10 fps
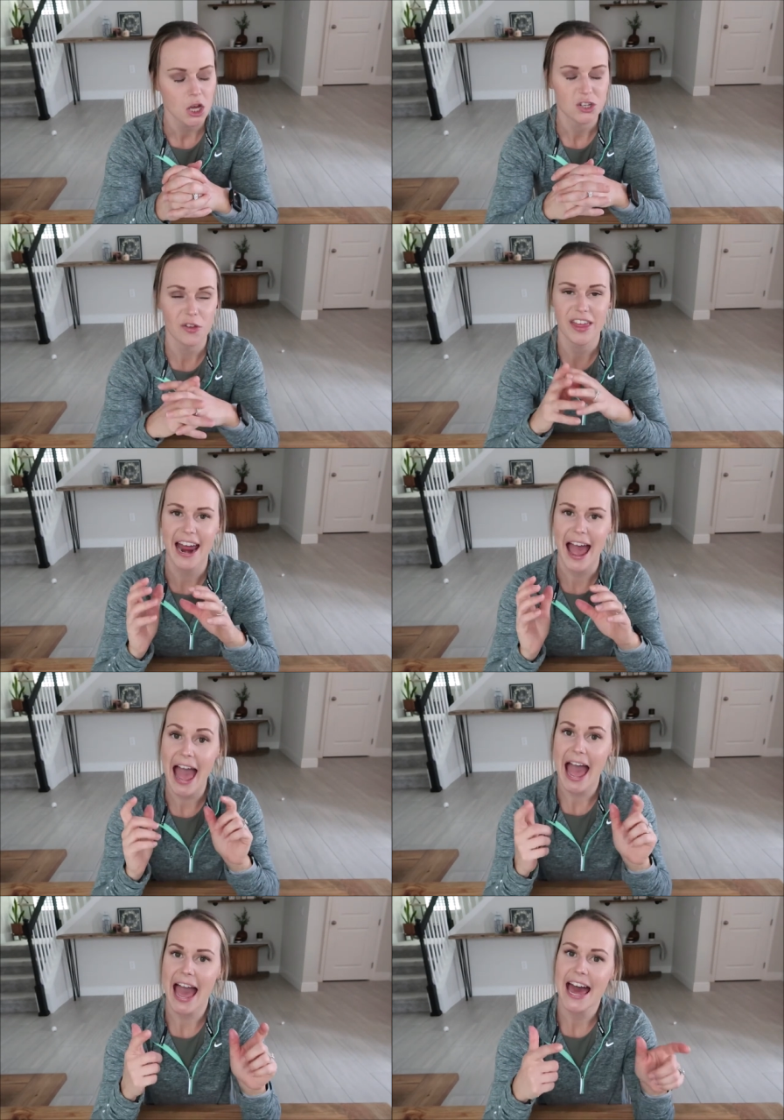So then I
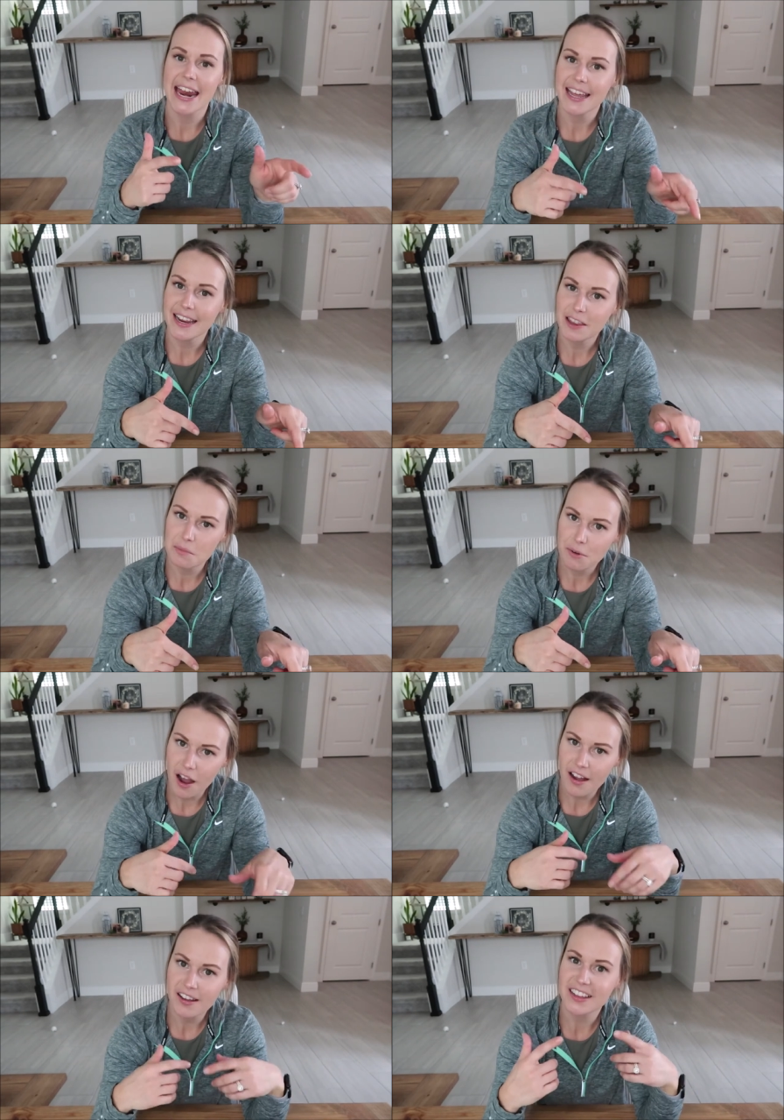added the
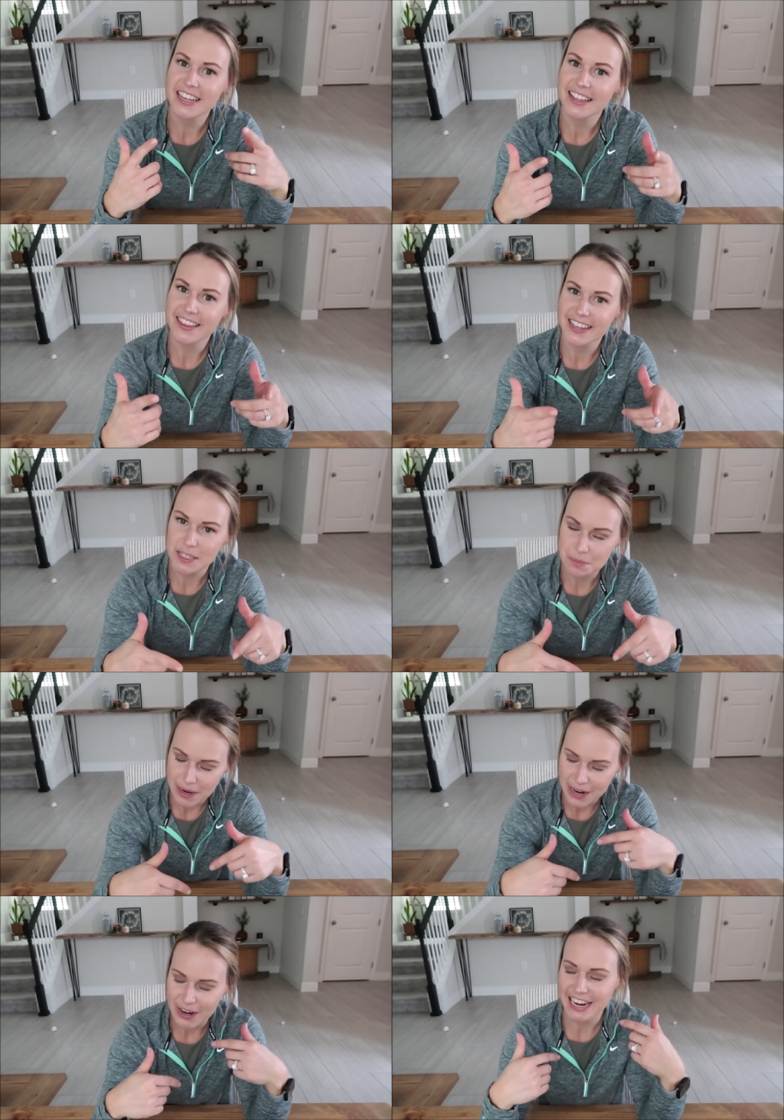broccoli and the
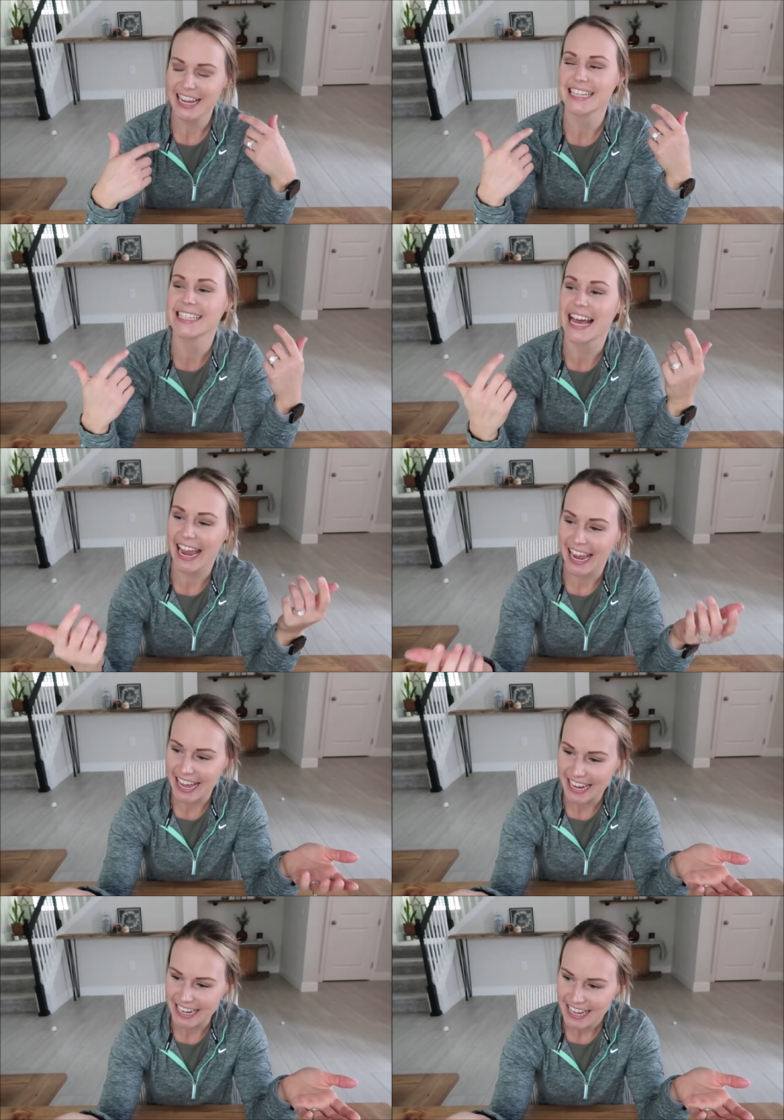asparagus
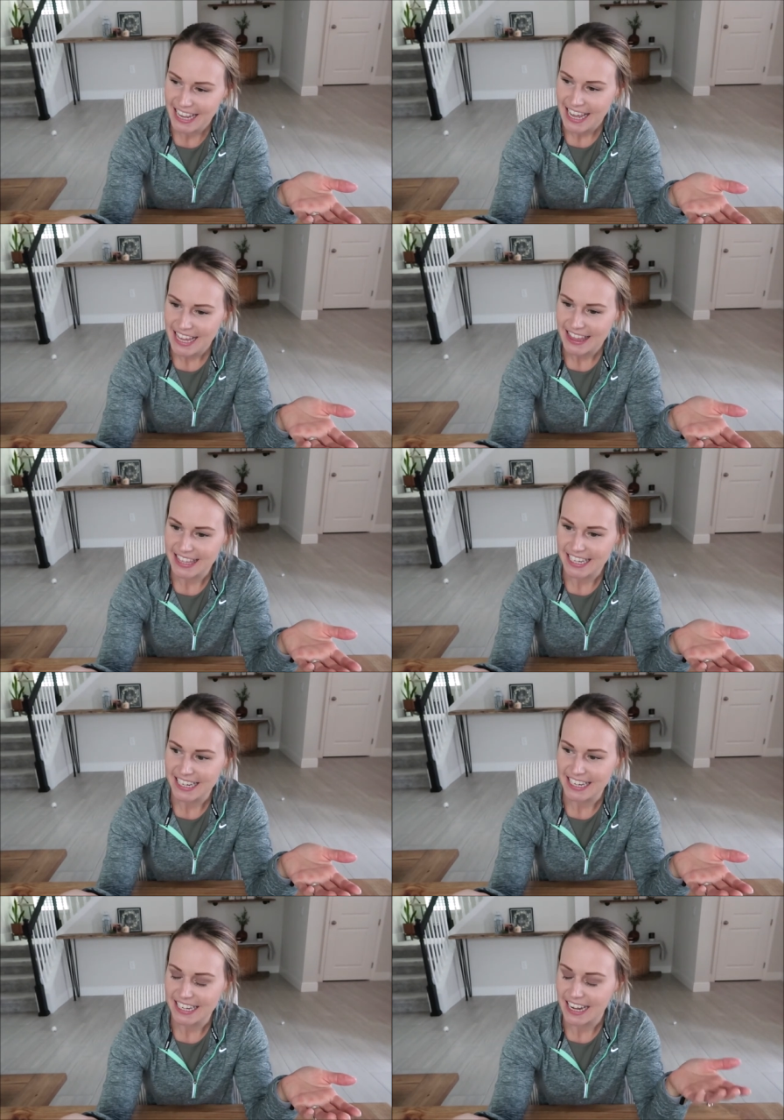and
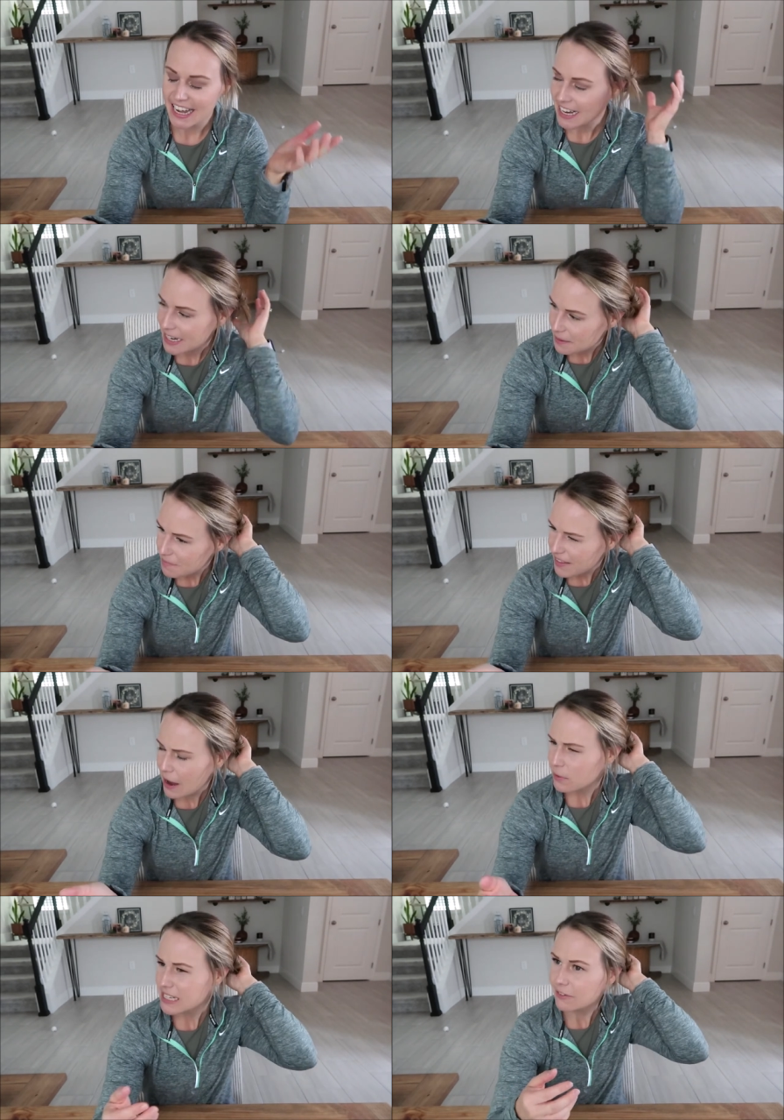the, um, and
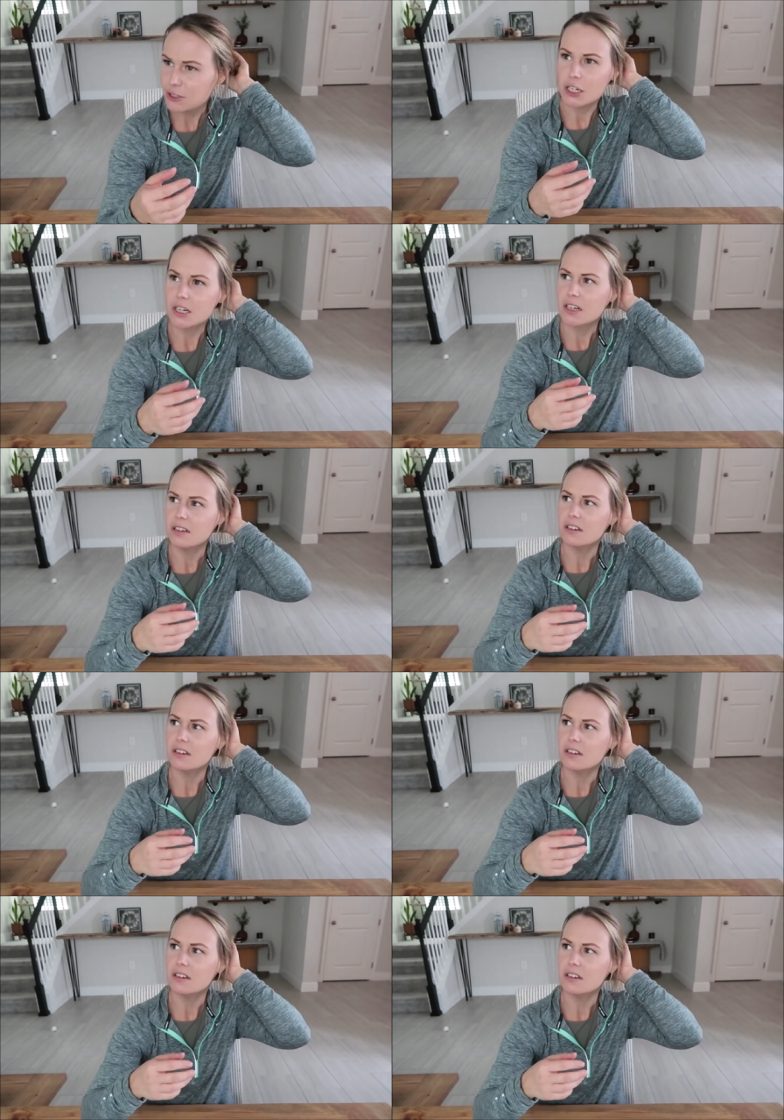that was after